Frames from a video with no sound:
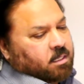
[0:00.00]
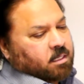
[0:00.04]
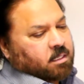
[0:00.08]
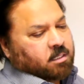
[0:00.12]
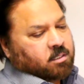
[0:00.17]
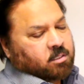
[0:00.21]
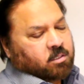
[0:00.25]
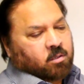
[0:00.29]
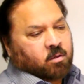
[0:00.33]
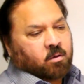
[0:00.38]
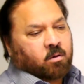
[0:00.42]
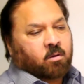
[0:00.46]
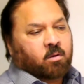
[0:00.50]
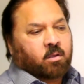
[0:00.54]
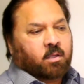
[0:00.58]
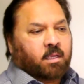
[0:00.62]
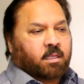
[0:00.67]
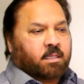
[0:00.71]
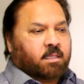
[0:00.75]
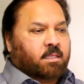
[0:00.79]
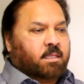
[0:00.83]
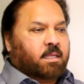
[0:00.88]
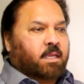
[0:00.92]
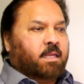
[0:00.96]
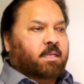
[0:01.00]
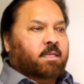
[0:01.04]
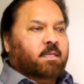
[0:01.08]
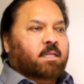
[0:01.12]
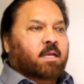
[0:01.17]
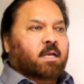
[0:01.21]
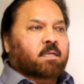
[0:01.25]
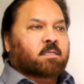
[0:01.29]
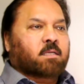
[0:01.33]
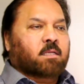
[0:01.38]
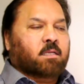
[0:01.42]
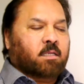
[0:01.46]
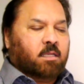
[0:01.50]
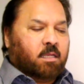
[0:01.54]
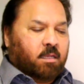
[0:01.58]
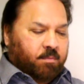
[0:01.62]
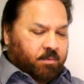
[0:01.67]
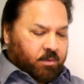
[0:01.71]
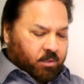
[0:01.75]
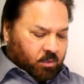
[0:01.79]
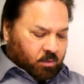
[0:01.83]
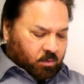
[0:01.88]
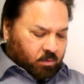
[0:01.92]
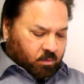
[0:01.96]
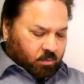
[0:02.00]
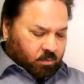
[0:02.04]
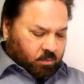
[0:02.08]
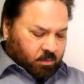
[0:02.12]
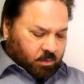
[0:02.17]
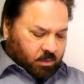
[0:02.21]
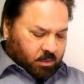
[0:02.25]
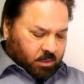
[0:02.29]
So it doesn't give you